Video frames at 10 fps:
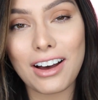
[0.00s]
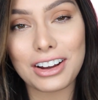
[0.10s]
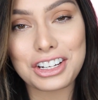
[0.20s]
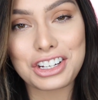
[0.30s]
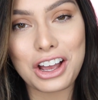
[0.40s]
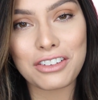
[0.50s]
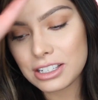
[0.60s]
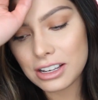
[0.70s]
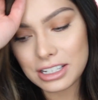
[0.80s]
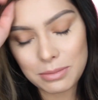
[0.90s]
on a
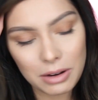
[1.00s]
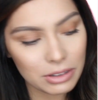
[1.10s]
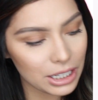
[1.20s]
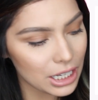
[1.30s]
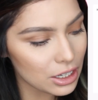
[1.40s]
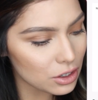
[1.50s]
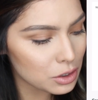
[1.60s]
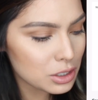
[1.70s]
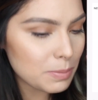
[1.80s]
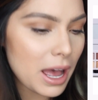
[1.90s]
shelf. Anastasia Beverly
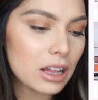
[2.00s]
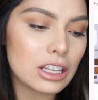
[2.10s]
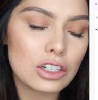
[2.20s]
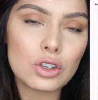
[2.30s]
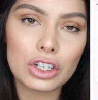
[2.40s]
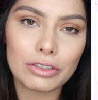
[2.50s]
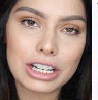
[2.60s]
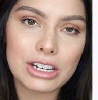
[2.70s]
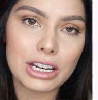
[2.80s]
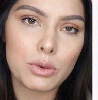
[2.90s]
Hills palettes usually
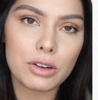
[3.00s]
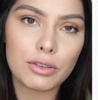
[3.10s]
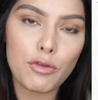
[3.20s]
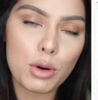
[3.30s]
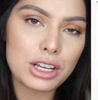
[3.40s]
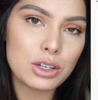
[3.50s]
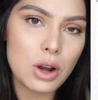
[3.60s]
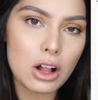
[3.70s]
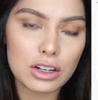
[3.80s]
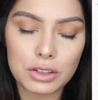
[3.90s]
range anywhere from forty-two
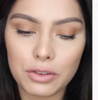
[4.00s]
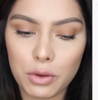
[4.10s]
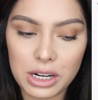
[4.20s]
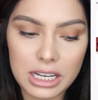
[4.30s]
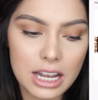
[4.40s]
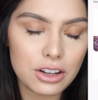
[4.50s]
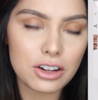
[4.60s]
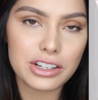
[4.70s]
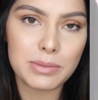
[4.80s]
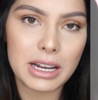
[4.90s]
dollars to forty-nine
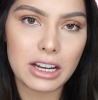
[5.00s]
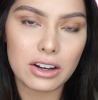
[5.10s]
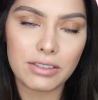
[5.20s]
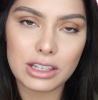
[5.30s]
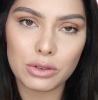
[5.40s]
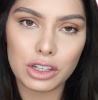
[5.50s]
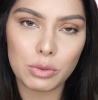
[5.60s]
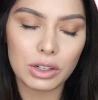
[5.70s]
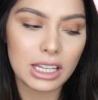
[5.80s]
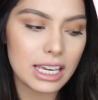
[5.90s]
dollars depending on if it's a new
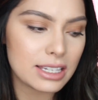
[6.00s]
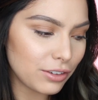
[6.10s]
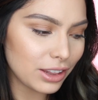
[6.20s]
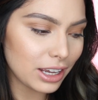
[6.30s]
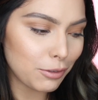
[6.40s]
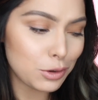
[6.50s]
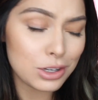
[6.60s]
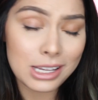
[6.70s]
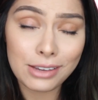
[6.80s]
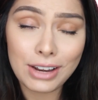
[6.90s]
release. I feel like if you
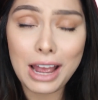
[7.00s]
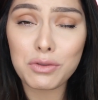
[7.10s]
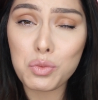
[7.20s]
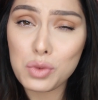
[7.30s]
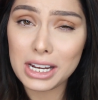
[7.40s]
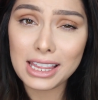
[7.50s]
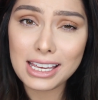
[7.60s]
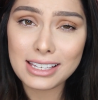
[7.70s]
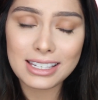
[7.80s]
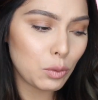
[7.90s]
just even have one of
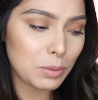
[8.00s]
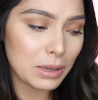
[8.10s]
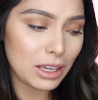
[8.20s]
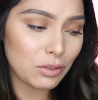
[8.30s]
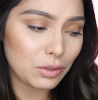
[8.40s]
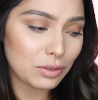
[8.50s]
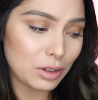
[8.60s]
these, it would be a,